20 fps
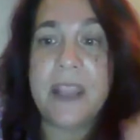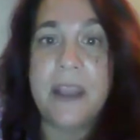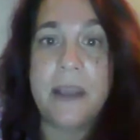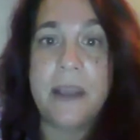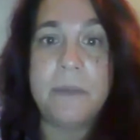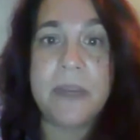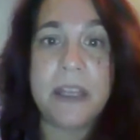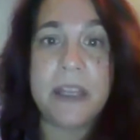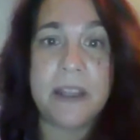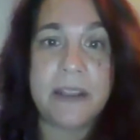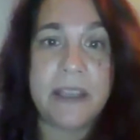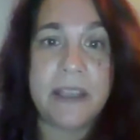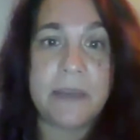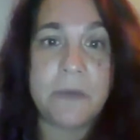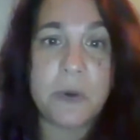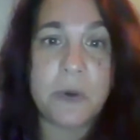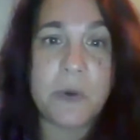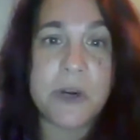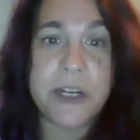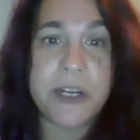going to give
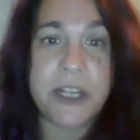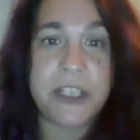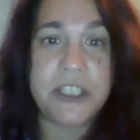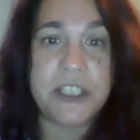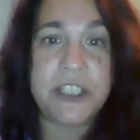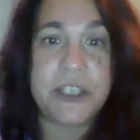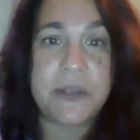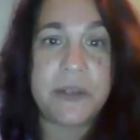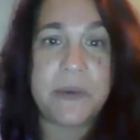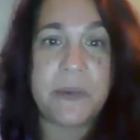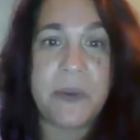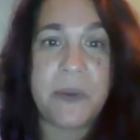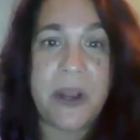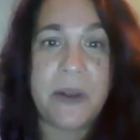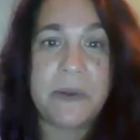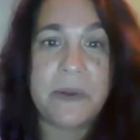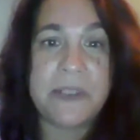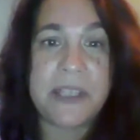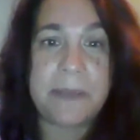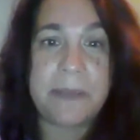a warning to
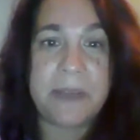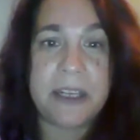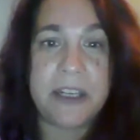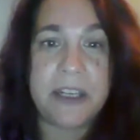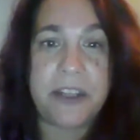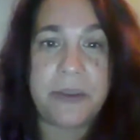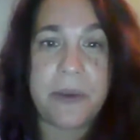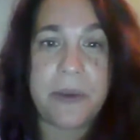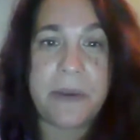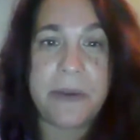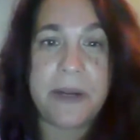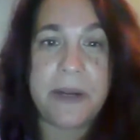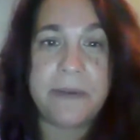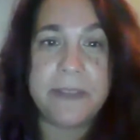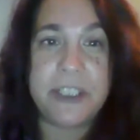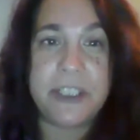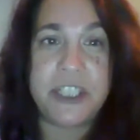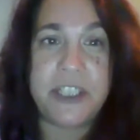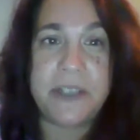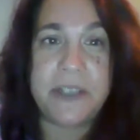Rose. I'm going to throw it
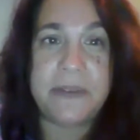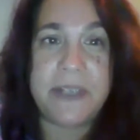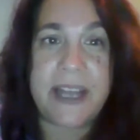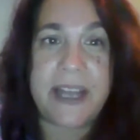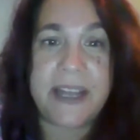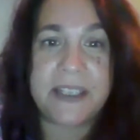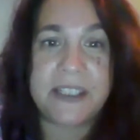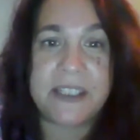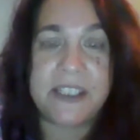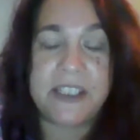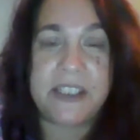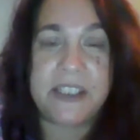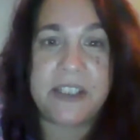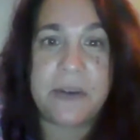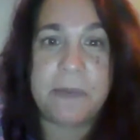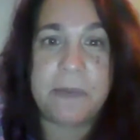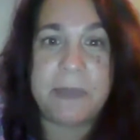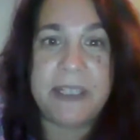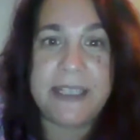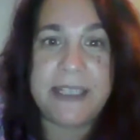over to you next,
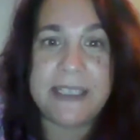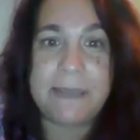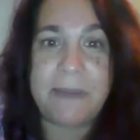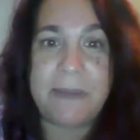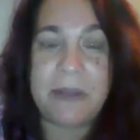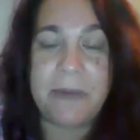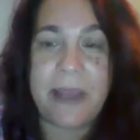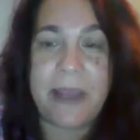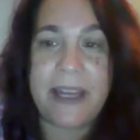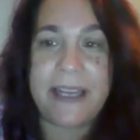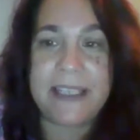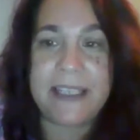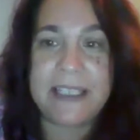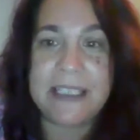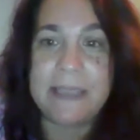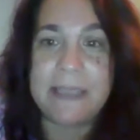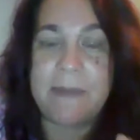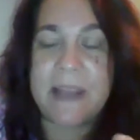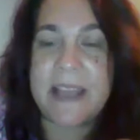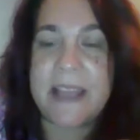so please be ready to
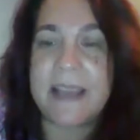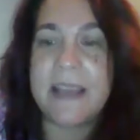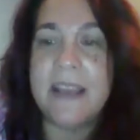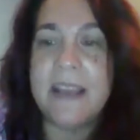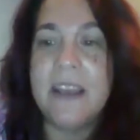speak.